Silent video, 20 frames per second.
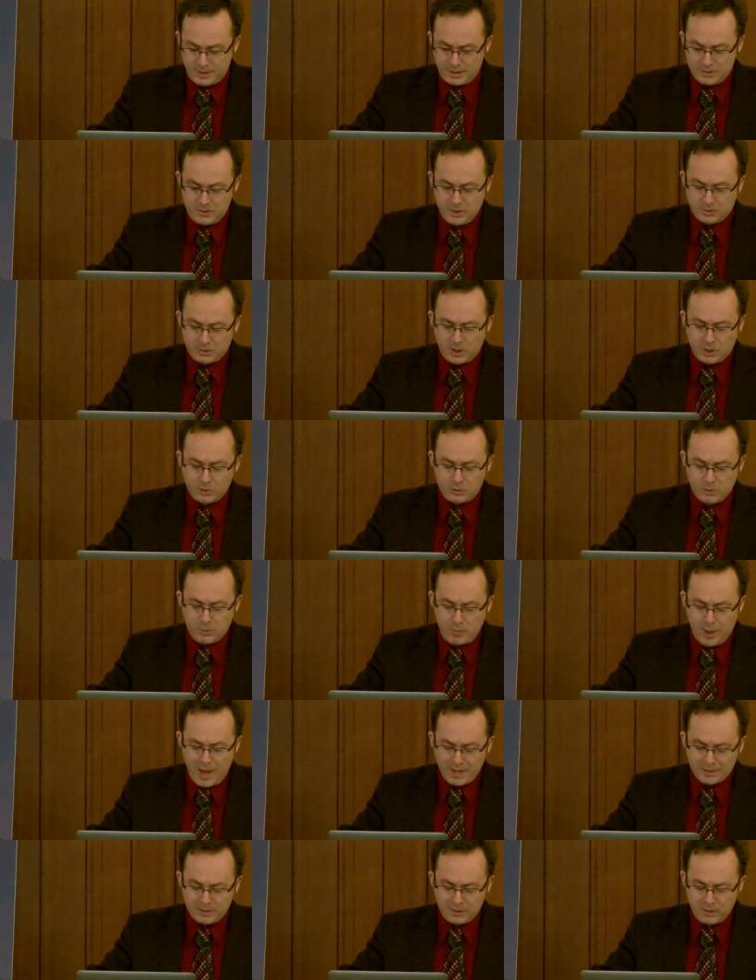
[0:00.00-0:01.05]
He's not going to
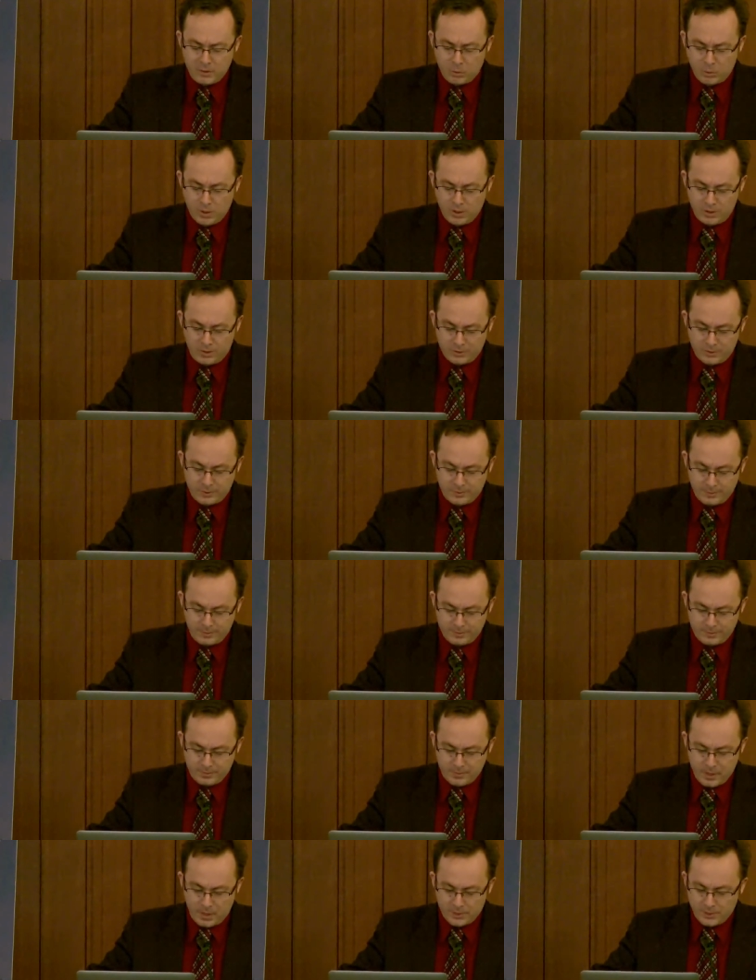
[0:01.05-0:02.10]
abandon the world.
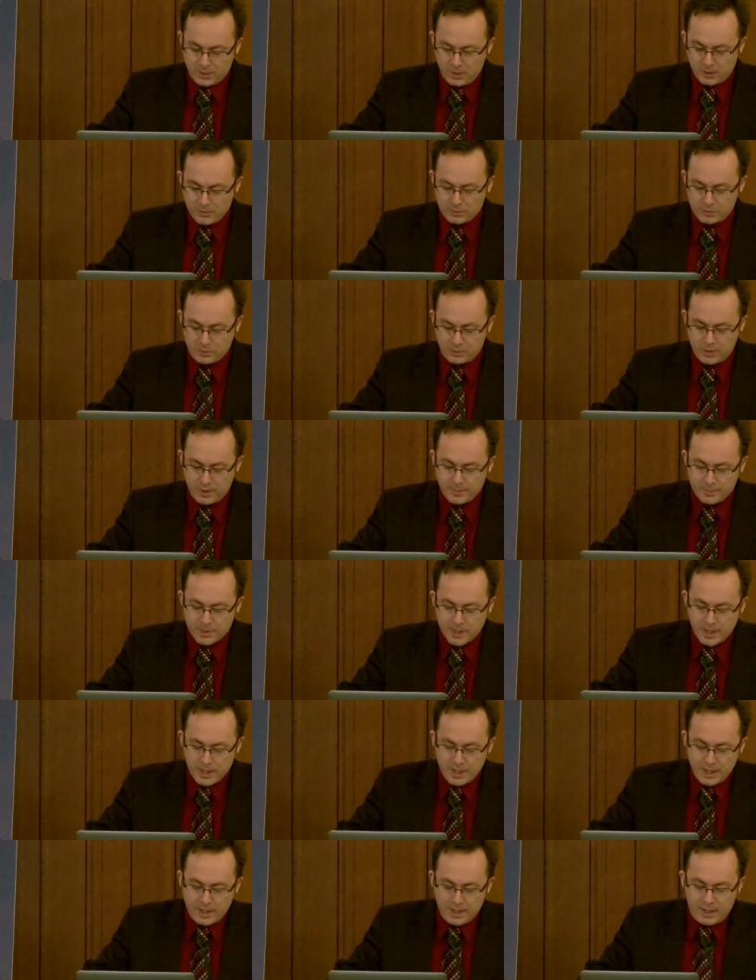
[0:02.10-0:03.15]
On the contrary,
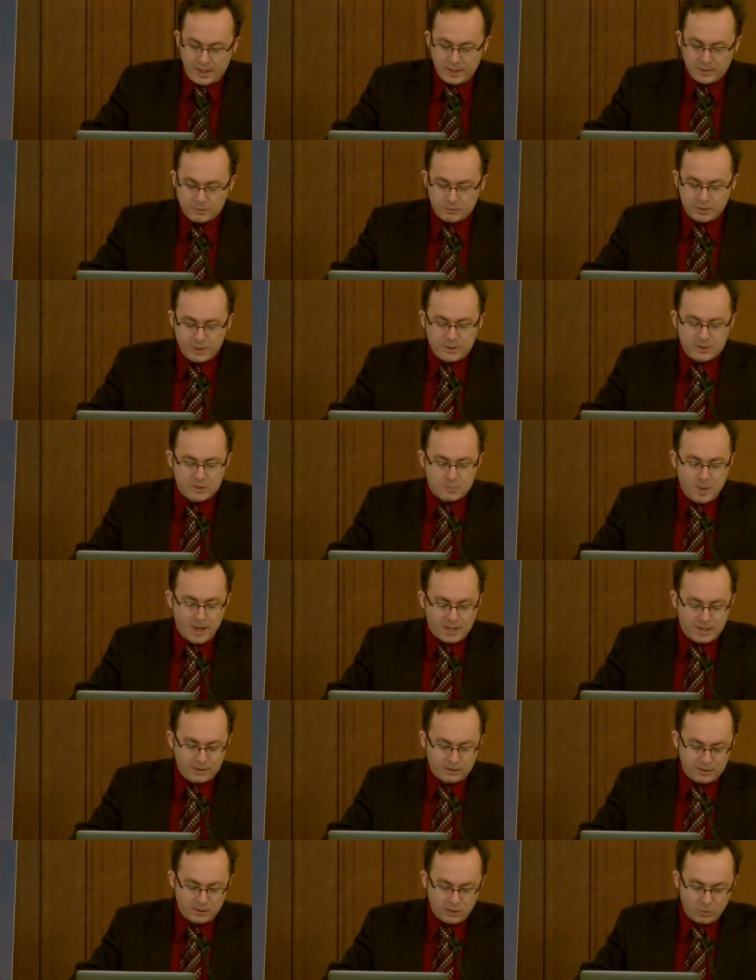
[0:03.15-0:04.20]
he is released
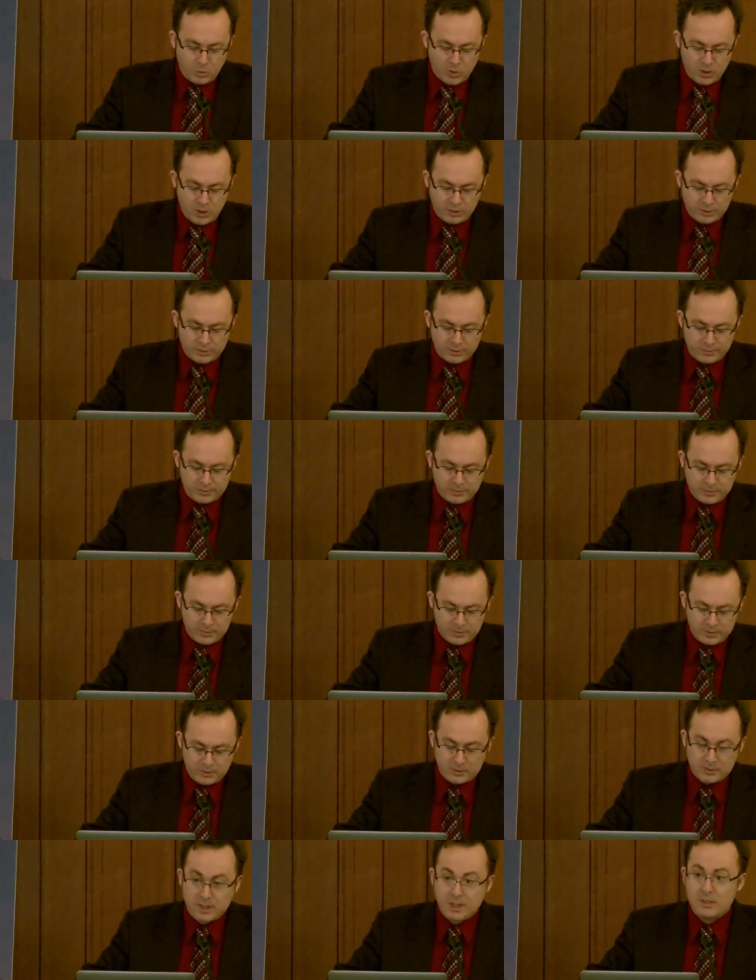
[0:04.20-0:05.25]
back into the world
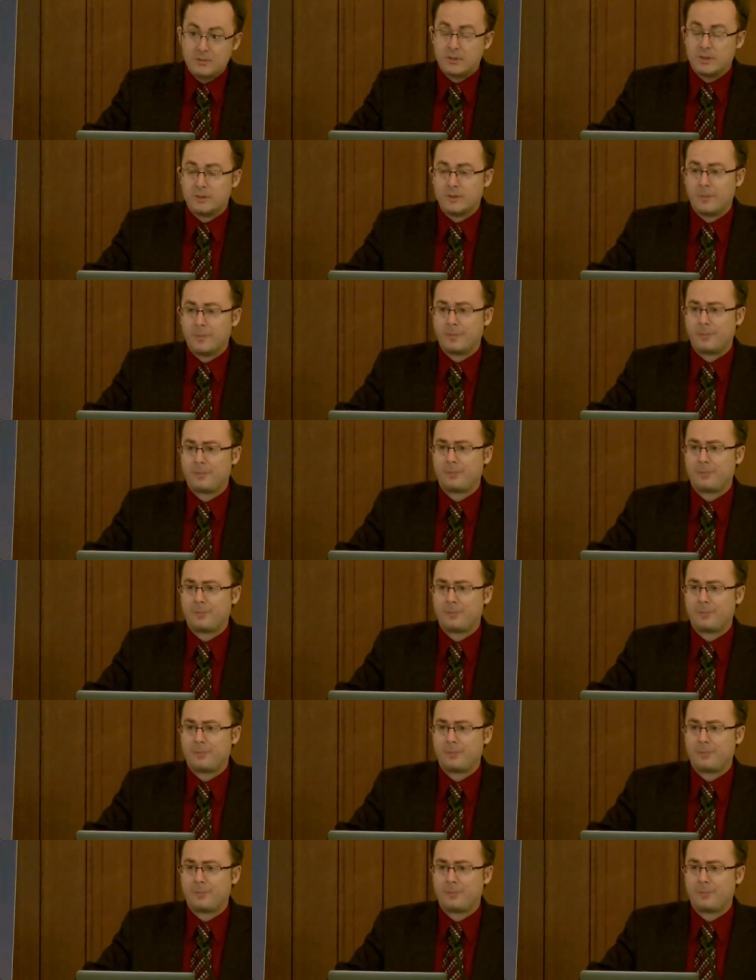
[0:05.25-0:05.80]
to save it.